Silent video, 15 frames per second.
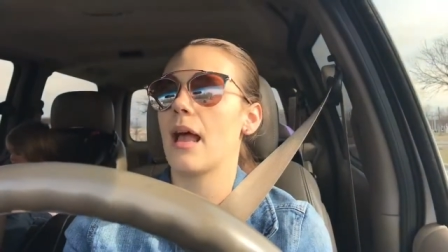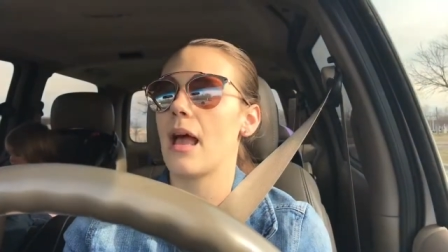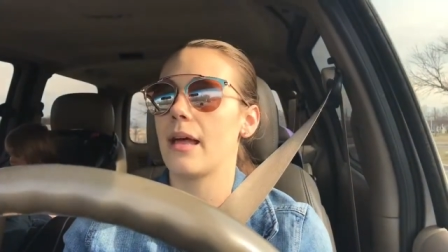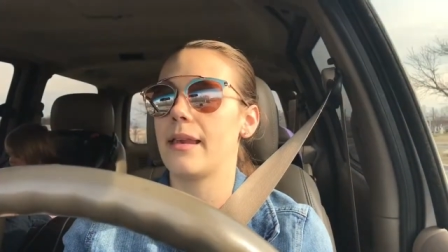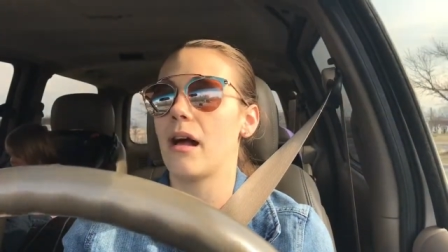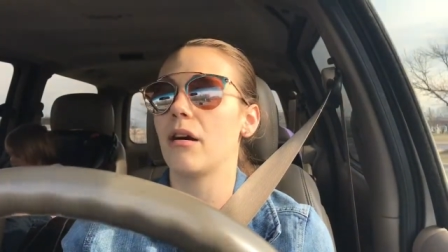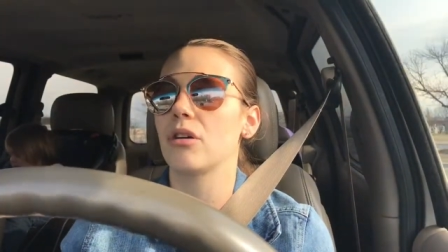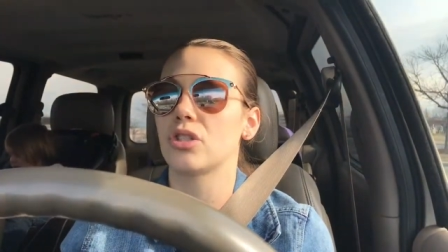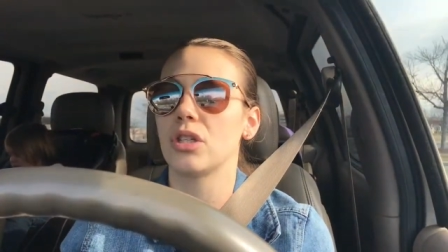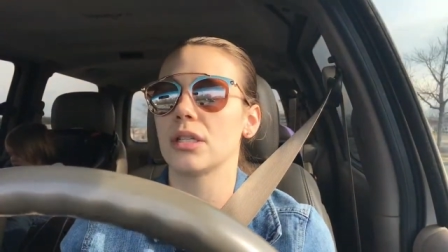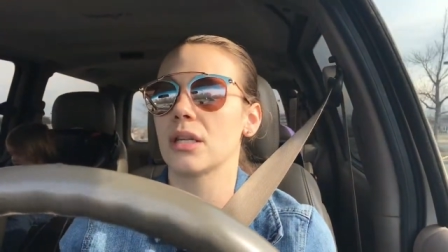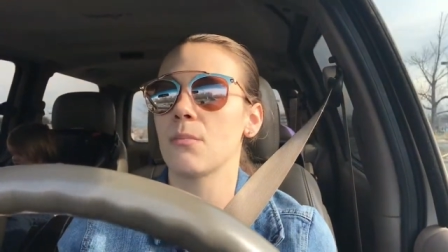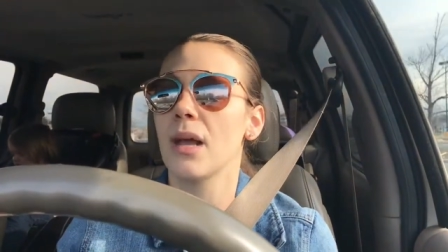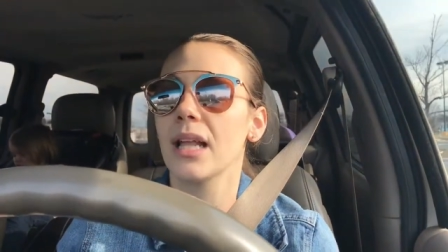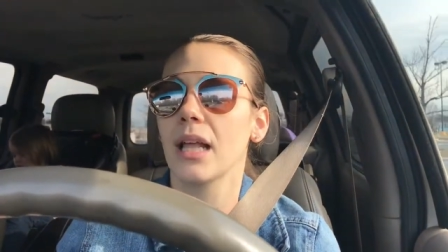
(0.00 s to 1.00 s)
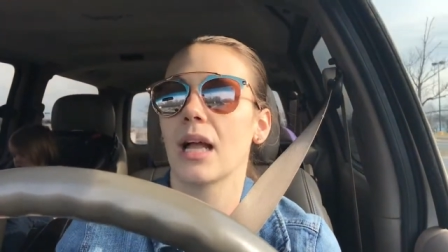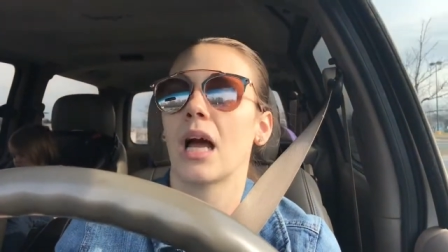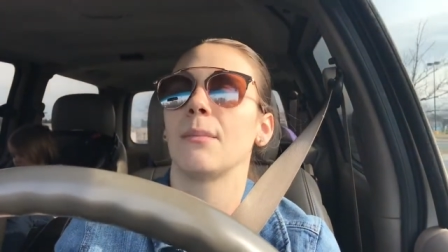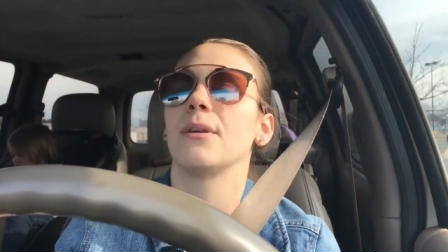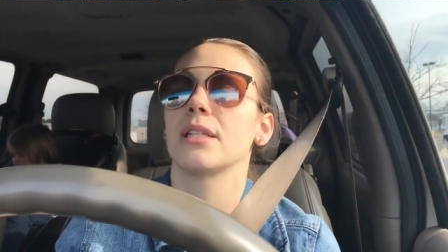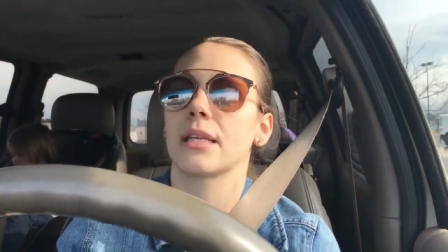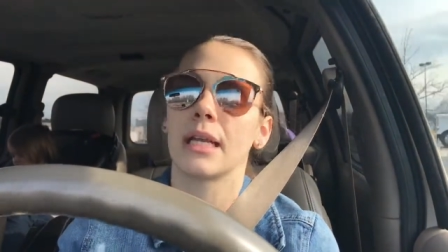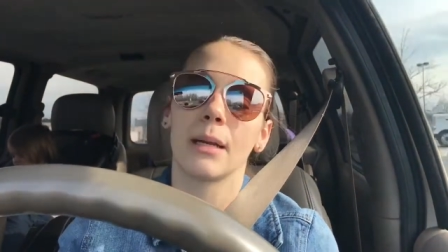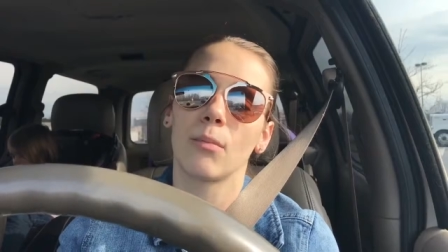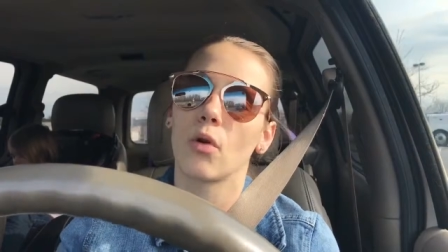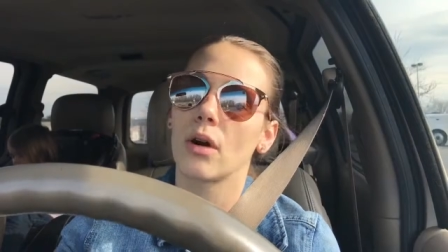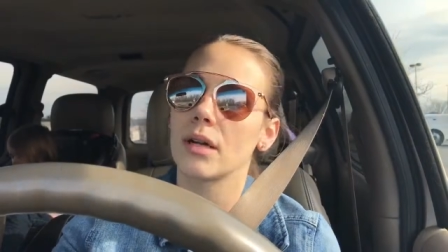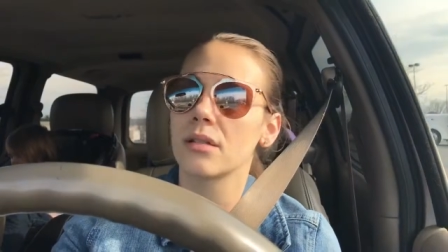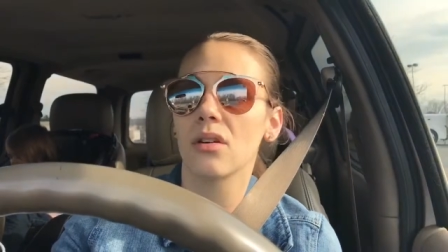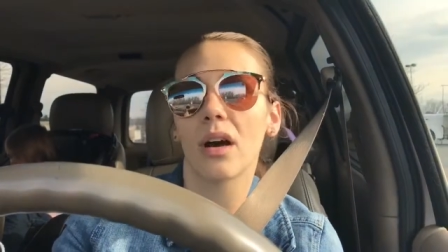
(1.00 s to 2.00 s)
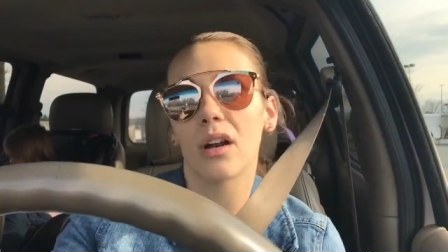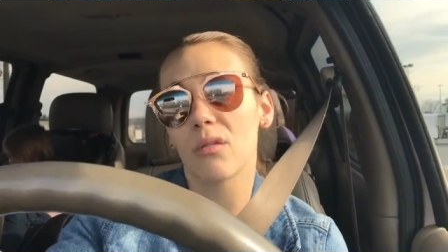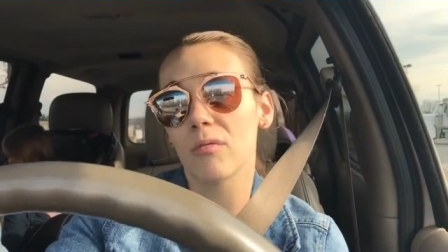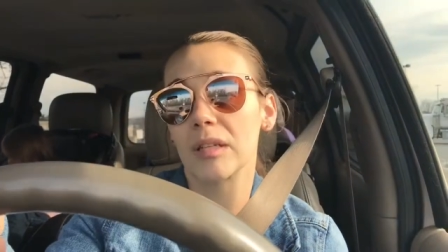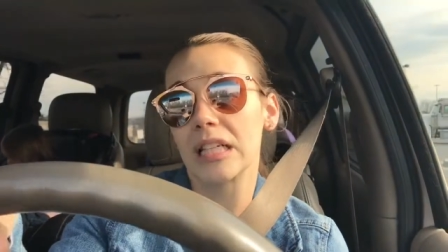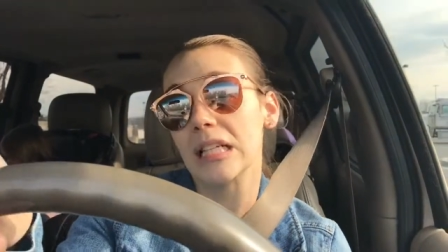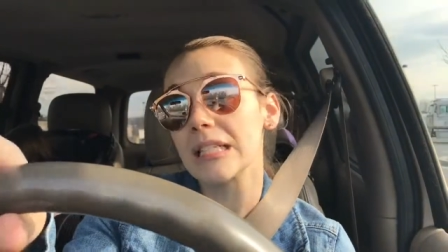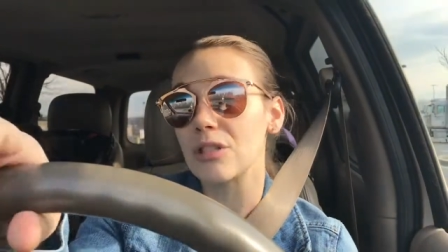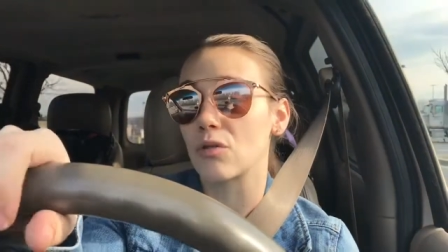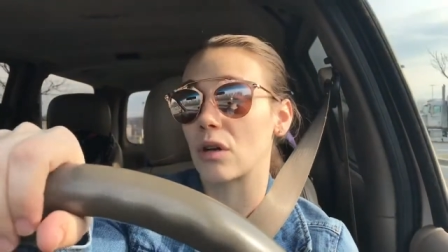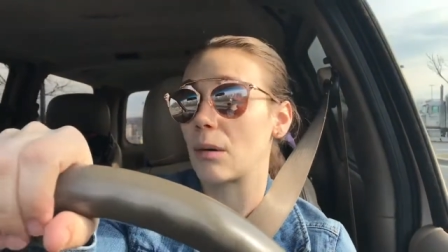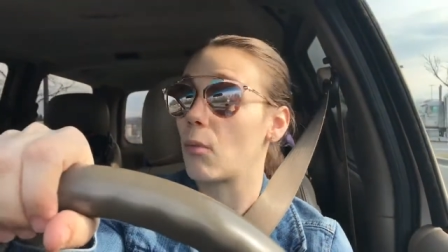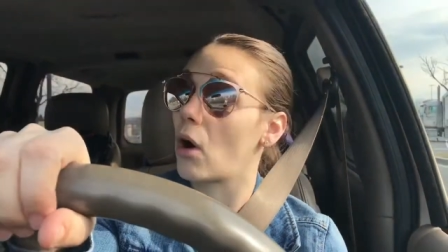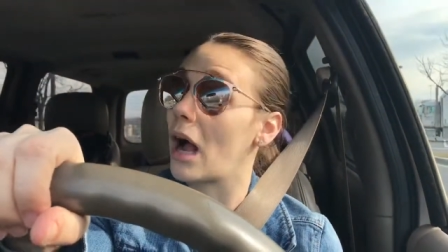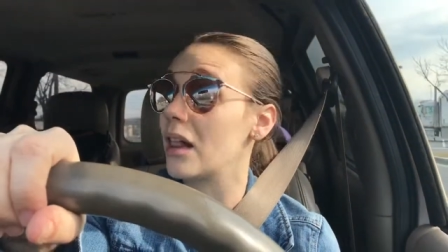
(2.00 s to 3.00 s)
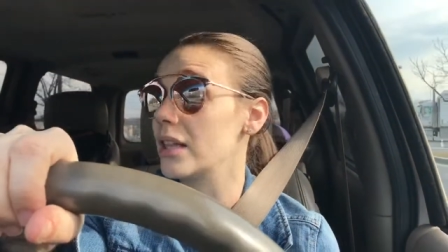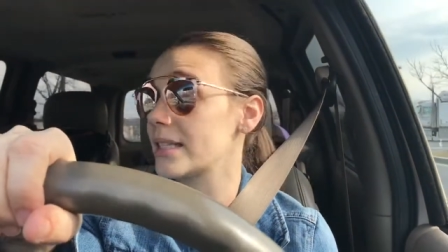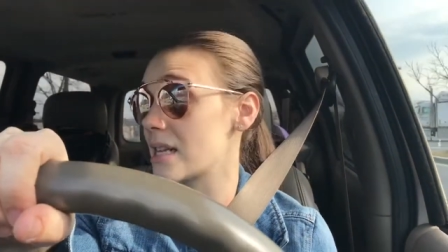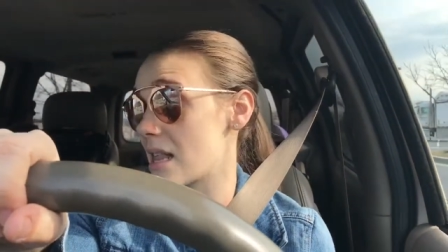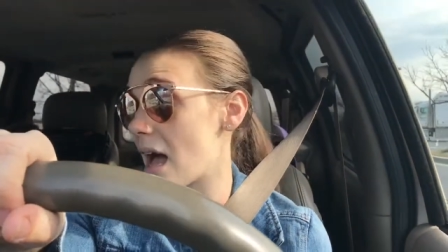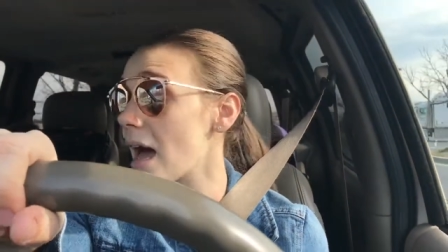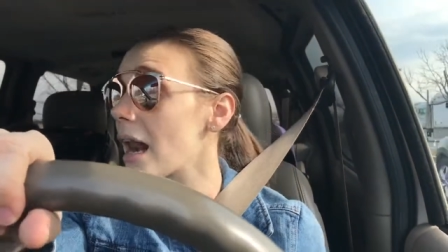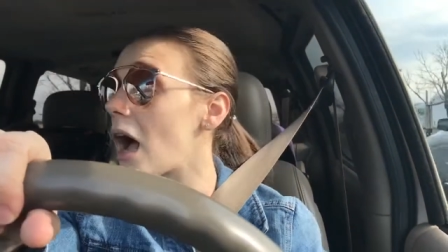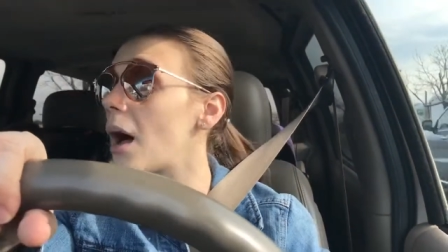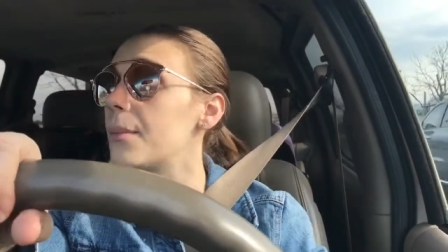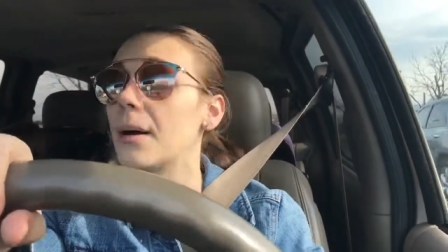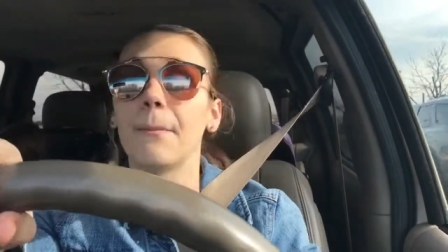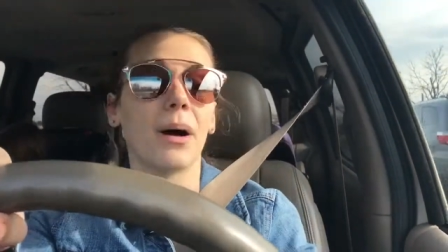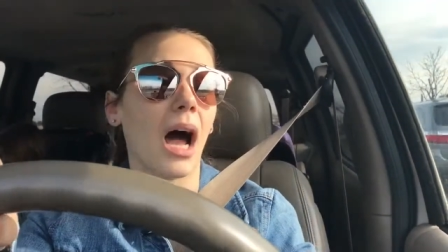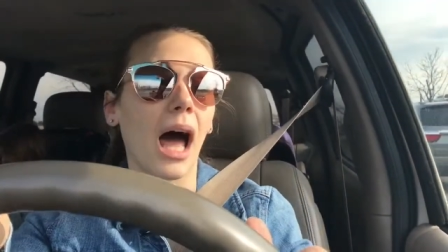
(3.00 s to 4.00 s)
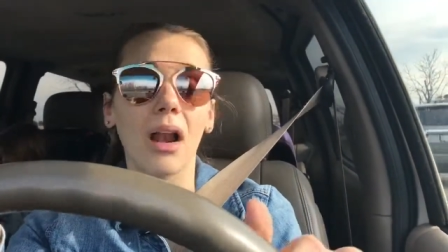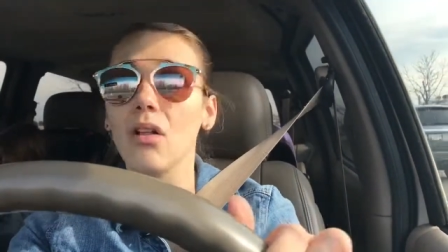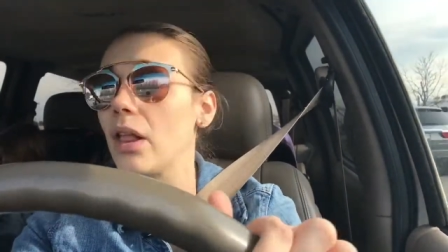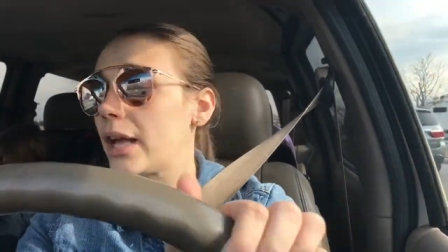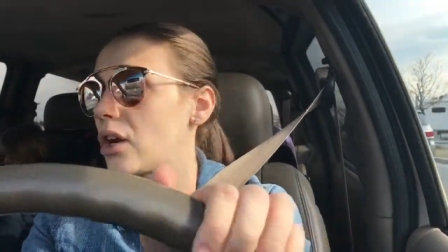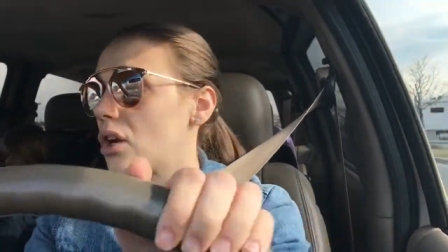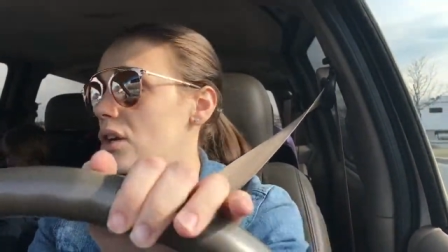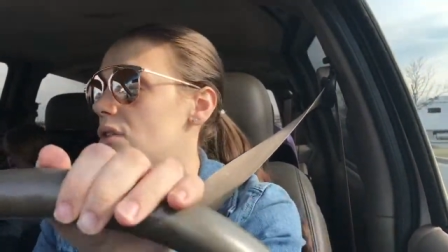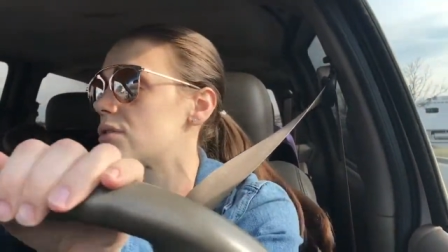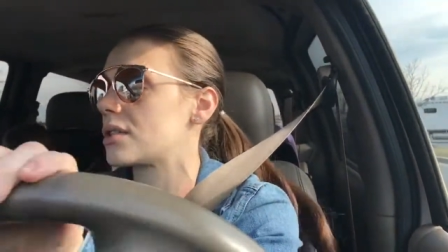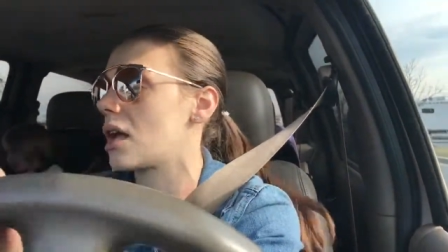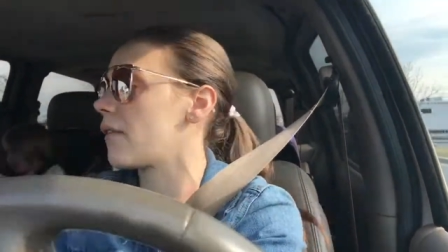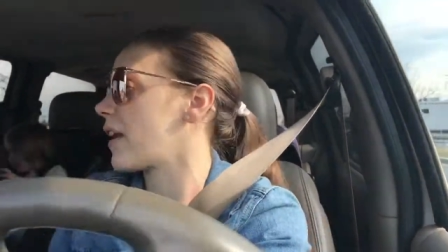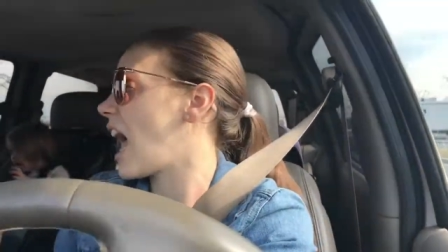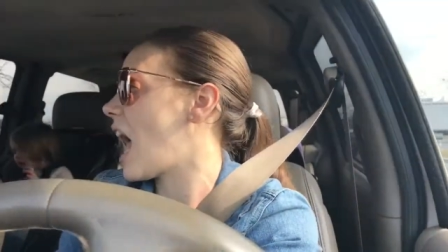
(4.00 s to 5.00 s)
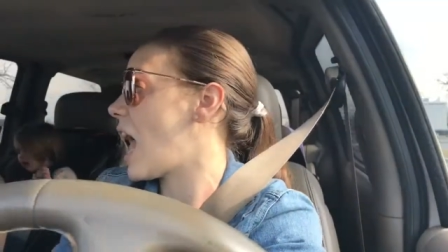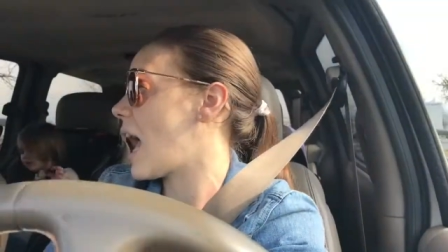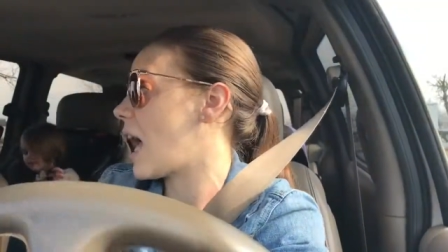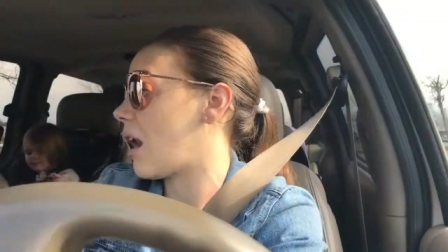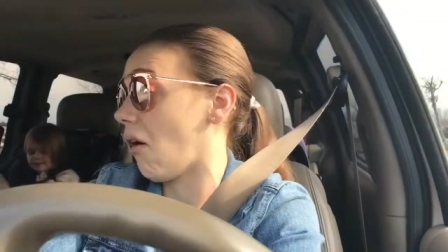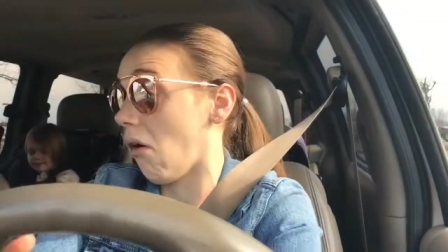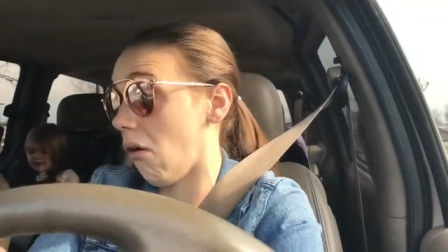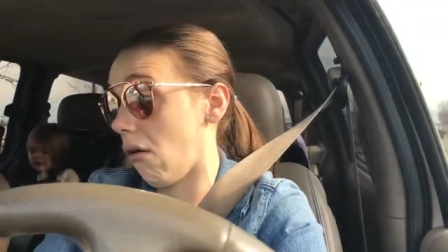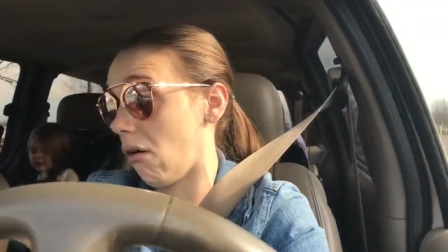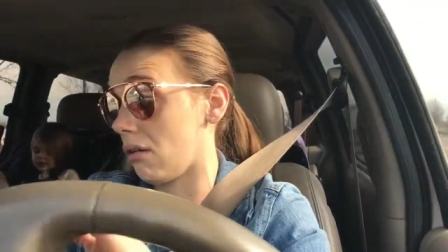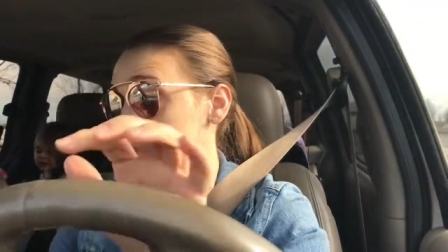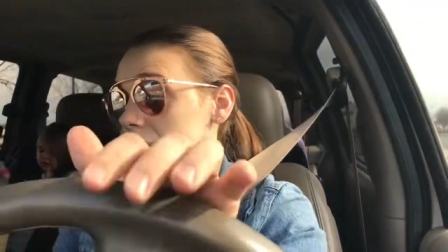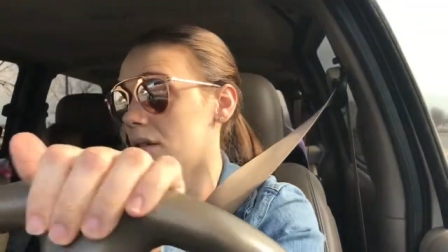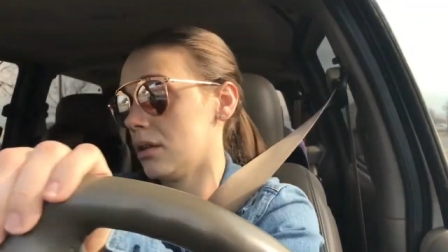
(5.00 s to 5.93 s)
and now she doesn't make that kind of music anymore and so i don't really listen to her anymore i listen to that album but i don't like her new stuff at all